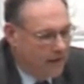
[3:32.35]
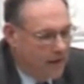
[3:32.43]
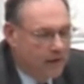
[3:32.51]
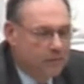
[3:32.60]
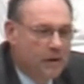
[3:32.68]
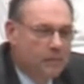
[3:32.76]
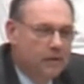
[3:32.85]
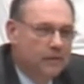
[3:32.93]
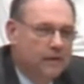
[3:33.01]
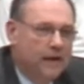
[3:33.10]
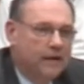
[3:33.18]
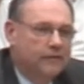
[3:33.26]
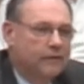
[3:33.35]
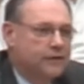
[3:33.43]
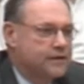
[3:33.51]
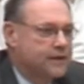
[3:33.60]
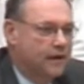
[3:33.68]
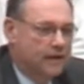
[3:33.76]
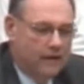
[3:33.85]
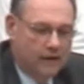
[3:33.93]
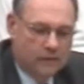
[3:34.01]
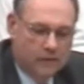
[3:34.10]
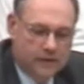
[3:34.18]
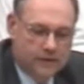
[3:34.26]
I can remember when I first started
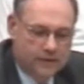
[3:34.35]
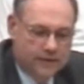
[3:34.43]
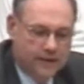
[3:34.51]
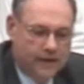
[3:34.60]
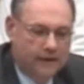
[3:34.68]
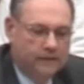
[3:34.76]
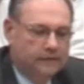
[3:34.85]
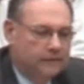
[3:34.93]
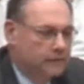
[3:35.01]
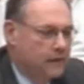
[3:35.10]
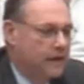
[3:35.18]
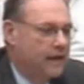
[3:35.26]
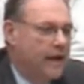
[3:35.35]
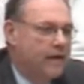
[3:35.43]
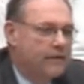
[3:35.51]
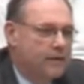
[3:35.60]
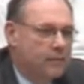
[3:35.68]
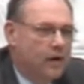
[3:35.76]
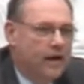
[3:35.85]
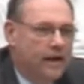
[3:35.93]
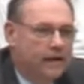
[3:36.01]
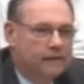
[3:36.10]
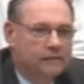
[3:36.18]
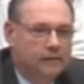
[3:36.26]
out in West Racine, we didn't have any
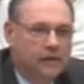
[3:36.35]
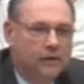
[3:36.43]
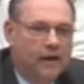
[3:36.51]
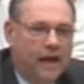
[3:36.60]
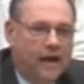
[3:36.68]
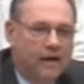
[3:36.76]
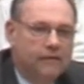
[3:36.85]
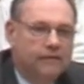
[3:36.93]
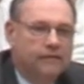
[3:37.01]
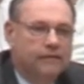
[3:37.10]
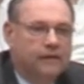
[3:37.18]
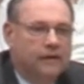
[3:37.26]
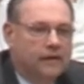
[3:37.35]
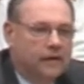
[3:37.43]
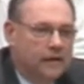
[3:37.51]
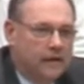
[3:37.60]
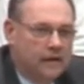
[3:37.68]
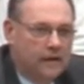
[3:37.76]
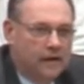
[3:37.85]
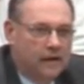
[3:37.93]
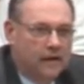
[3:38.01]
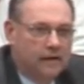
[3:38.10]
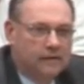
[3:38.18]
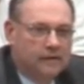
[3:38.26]
money. We don't have
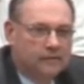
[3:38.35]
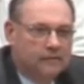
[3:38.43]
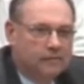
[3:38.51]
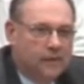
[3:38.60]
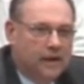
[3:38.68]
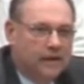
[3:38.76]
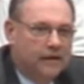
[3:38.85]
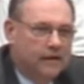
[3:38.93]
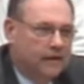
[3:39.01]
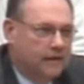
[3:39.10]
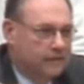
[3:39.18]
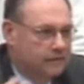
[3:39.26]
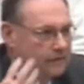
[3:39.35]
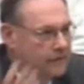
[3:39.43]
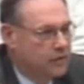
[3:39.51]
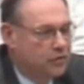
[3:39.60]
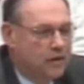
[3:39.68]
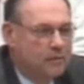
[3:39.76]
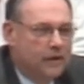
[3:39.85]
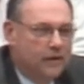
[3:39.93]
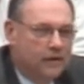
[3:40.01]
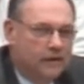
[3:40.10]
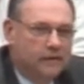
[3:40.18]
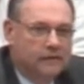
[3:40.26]
a big
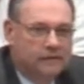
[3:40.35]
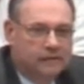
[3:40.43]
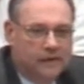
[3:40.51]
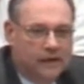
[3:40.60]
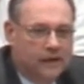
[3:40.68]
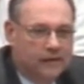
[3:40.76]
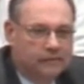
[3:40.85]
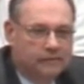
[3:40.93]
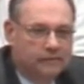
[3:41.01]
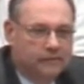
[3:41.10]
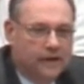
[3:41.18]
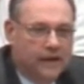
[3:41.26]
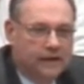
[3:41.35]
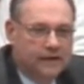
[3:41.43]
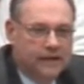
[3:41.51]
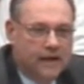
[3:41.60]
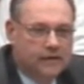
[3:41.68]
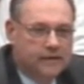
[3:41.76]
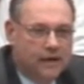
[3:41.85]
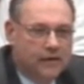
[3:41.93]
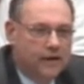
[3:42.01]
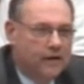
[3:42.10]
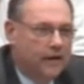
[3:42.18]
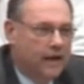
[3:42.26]
contributor like the
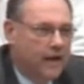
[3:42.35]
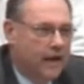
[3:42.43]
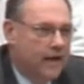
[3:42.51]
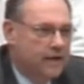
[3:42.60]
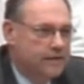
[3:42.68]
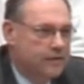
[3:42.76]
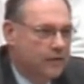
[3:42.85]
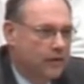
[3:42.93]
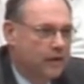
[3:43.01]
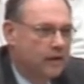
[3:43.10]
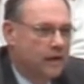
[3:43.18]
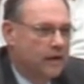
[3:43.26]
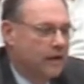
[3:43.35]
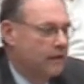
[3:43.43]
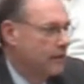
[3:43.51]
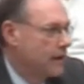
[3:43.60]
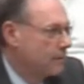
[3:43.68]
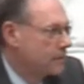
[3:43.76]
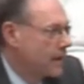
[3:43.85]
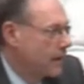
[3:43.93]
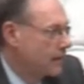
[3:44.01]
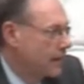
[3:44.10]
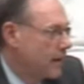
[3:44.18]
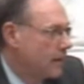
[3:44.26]
downtown area has, or even
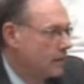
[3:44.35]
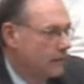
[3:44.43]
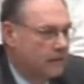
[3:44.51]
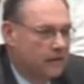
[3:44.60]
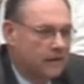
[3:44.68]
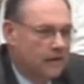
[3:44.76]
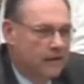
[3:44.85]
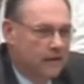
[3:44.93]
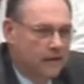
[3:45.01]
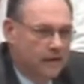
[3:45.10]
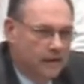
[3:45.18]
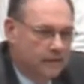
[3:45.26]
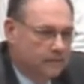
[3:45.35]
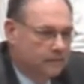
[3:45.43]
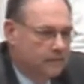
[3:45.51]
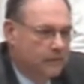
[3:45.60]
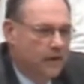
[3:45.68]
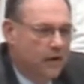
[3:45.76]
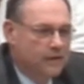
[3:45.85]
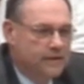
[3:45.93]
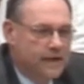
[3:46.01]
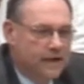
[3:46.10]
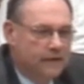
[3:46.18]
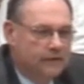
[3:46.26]
uptown now. We
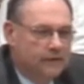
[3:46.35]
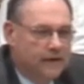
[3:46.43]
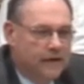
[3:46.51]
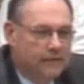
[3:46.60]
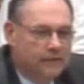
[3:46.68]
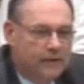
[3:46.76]
always had to kind of